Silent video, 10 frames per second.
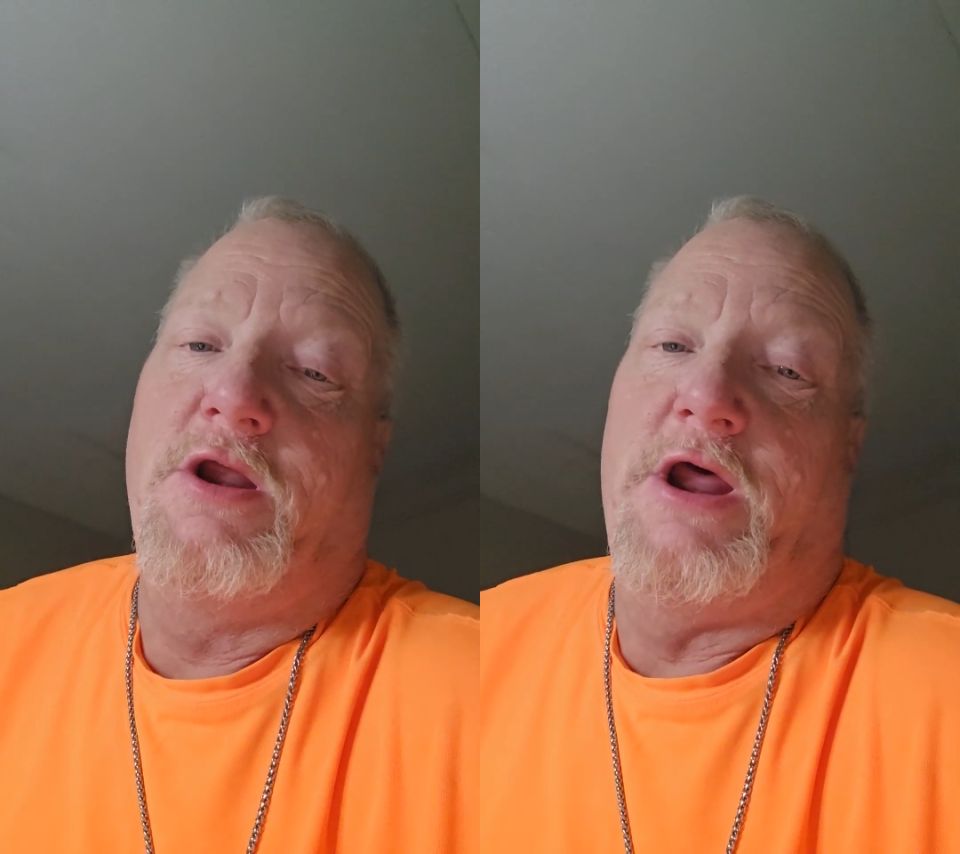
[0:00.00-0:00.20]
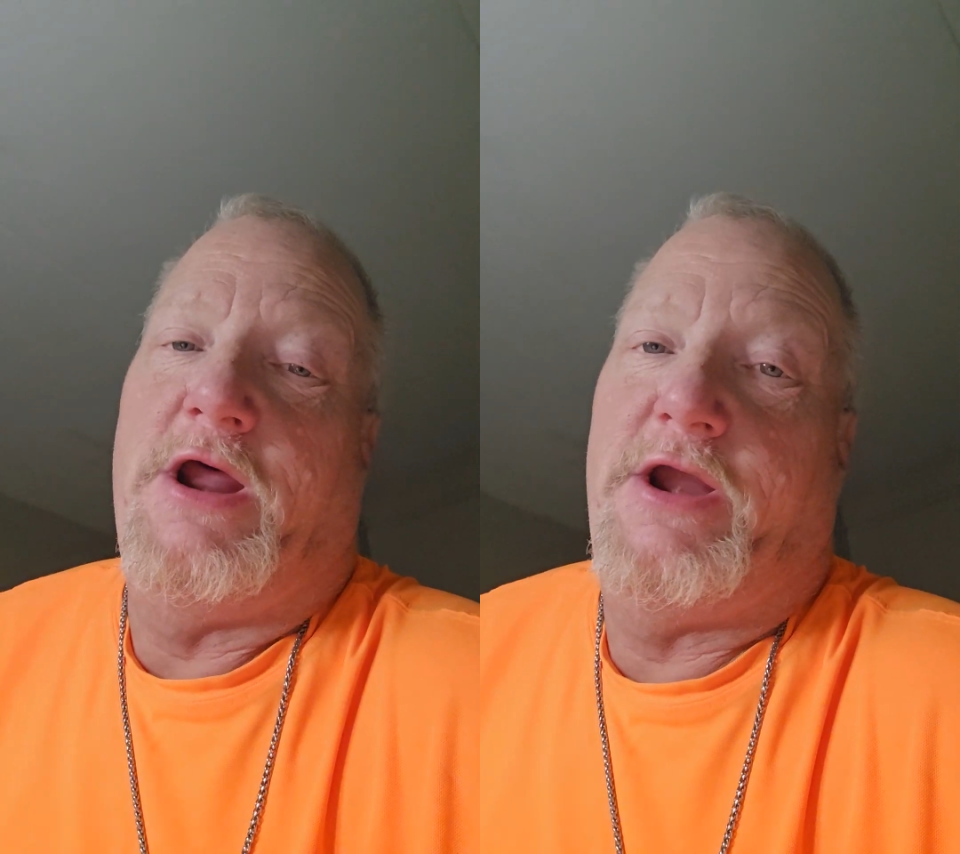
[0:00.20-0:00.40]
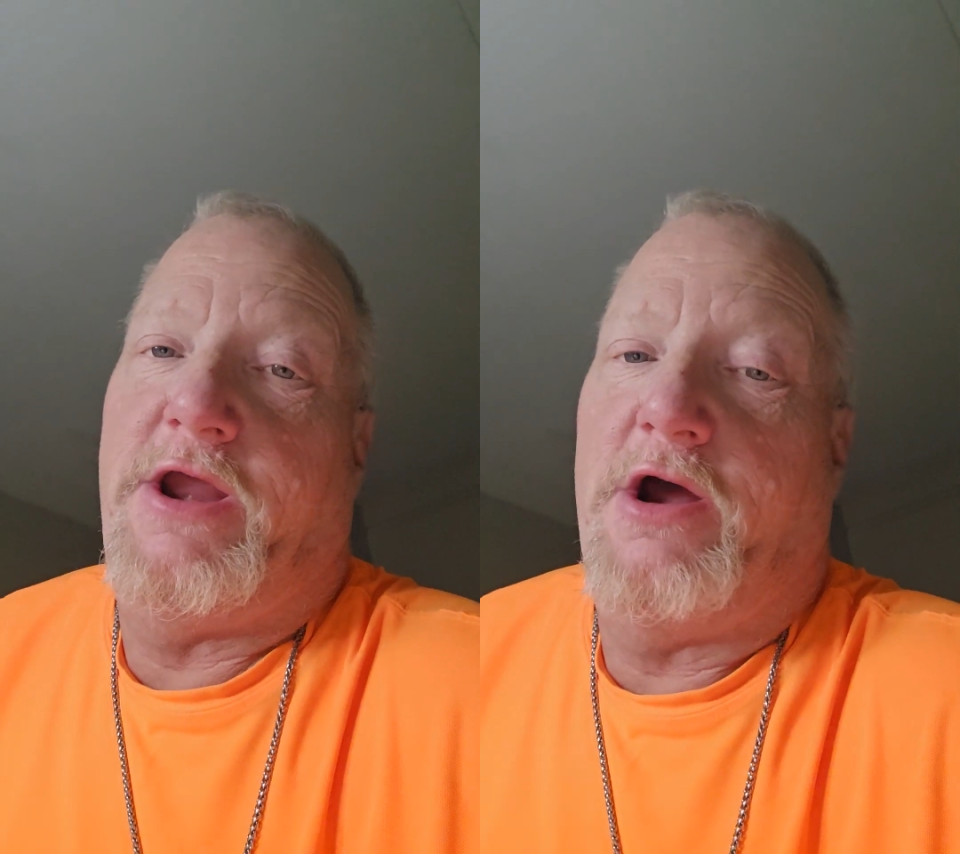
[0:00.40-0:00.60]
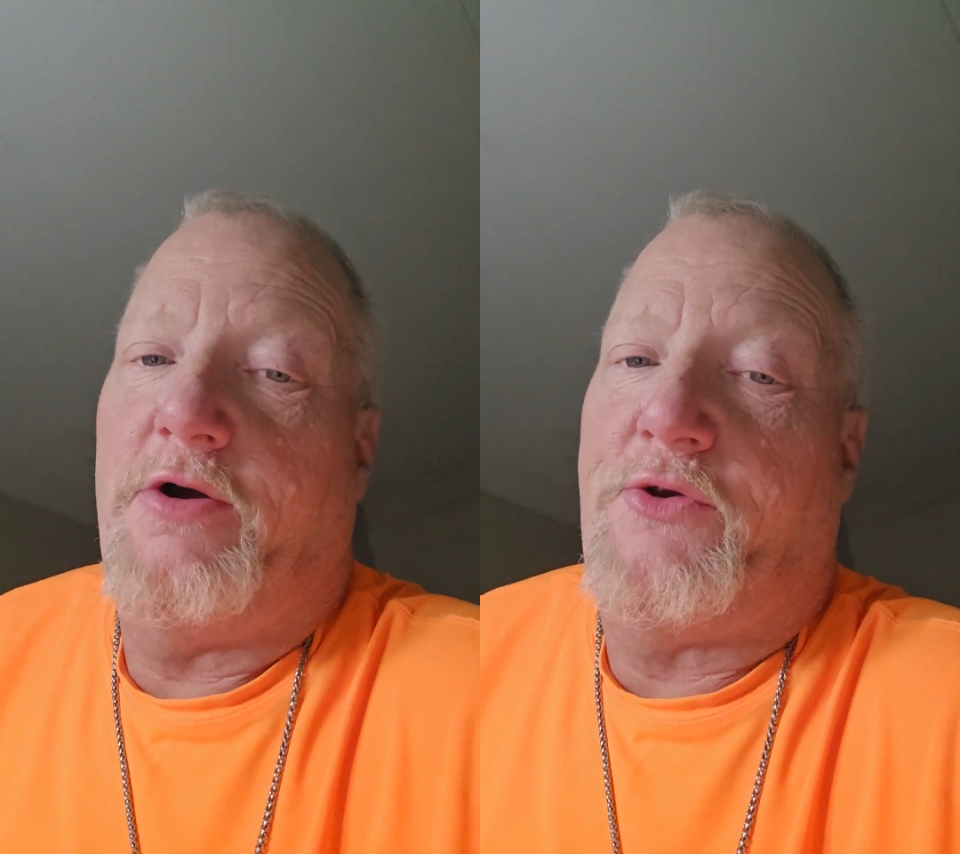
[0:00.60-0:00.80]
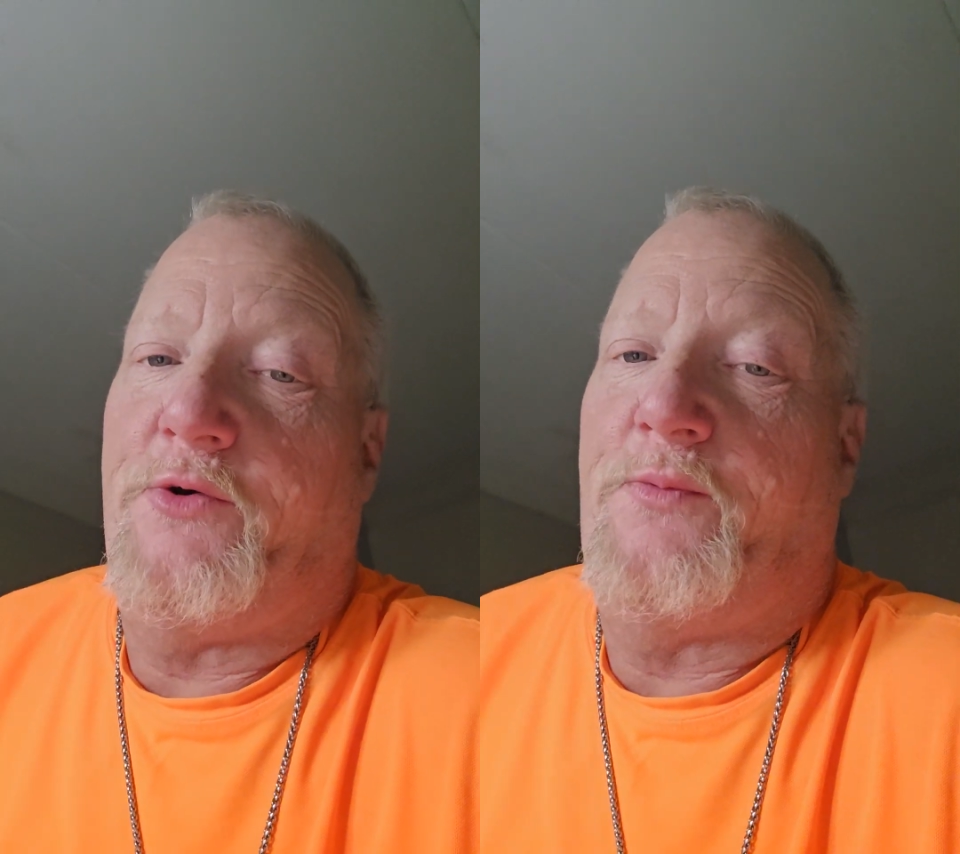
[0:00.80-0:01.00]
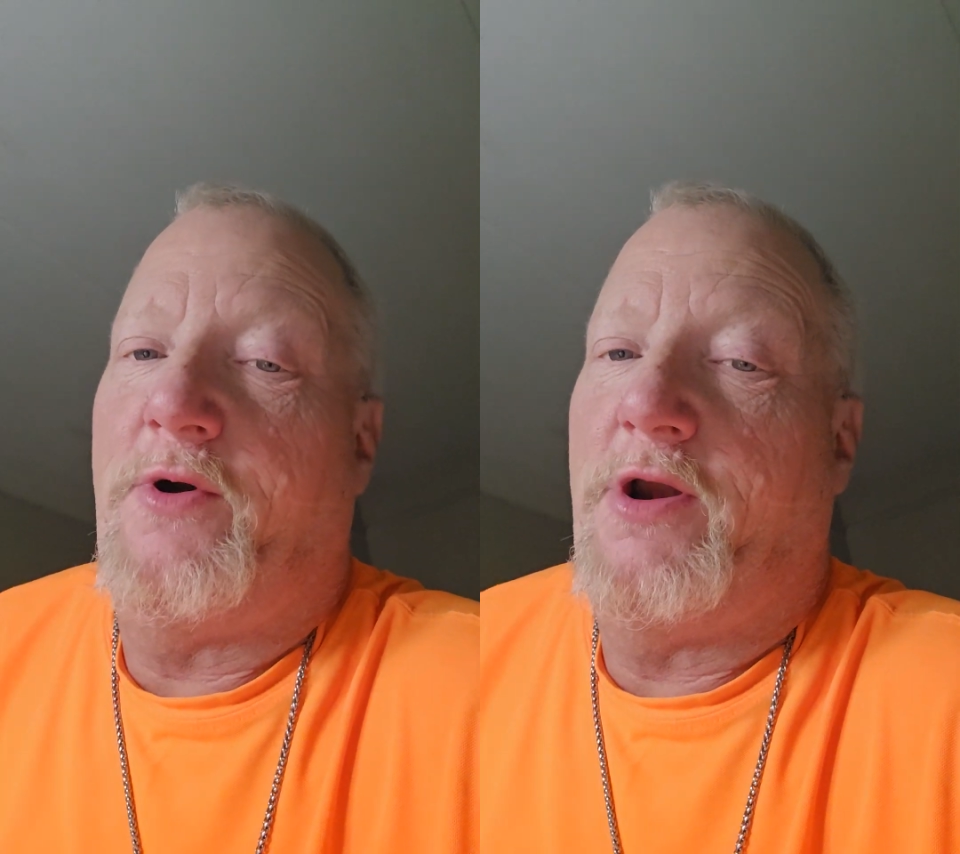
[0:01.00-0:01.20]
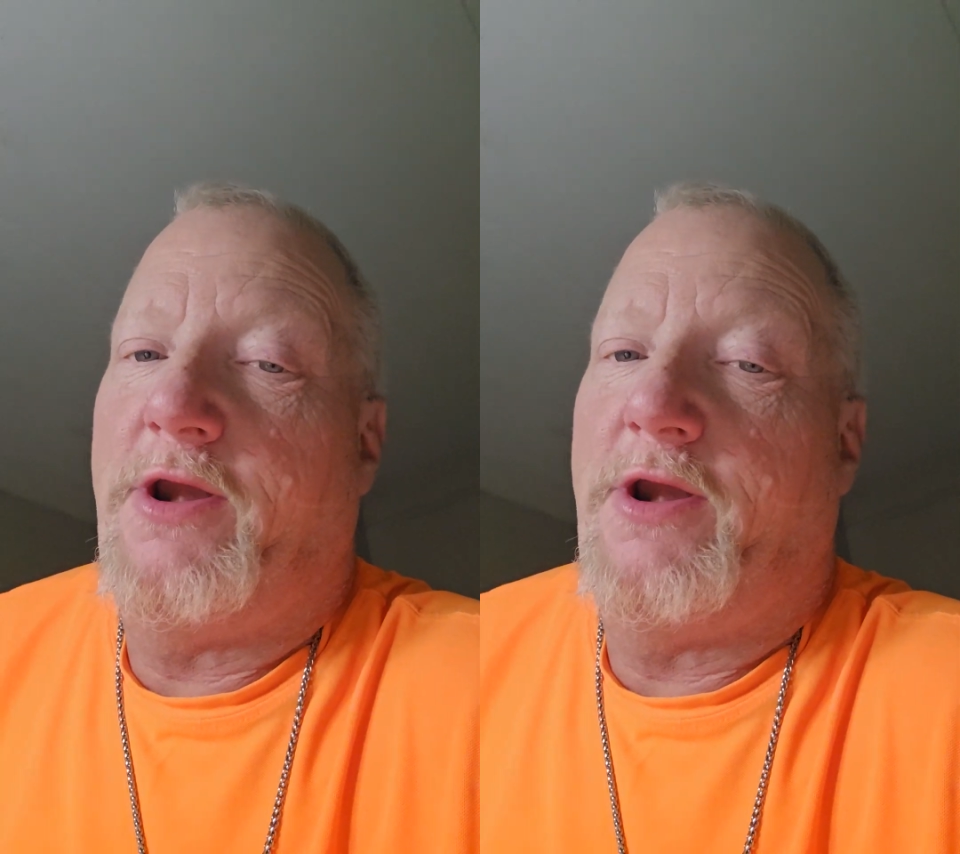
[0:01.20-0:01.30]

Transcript: Hey y'all, it's your friendly